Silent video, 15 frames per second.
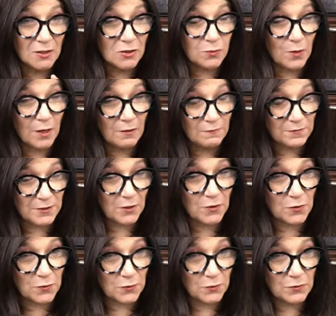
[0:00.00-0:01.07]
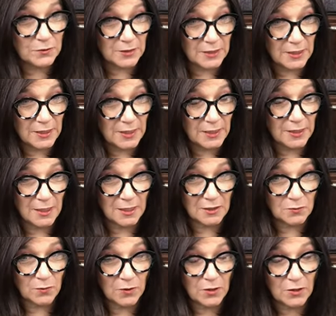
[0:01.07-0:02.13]
12 to 13
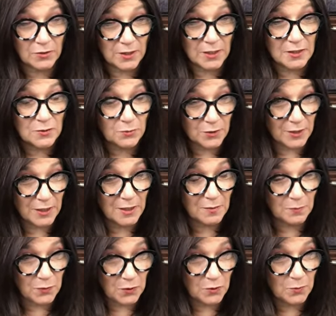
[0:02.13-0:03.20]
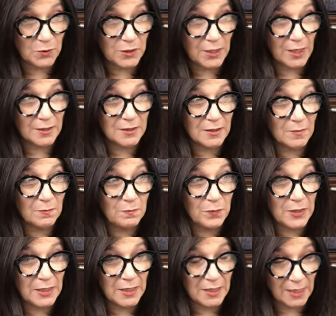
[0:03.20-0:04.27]
is where our kids were hitting puberty at the
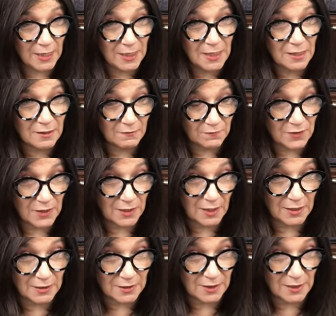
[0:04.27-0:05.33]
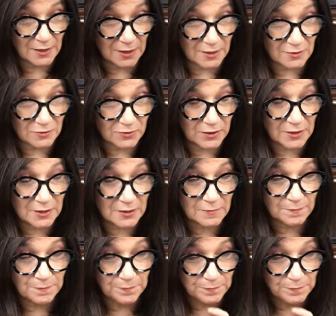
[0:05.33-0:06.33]
beginning of the 1900s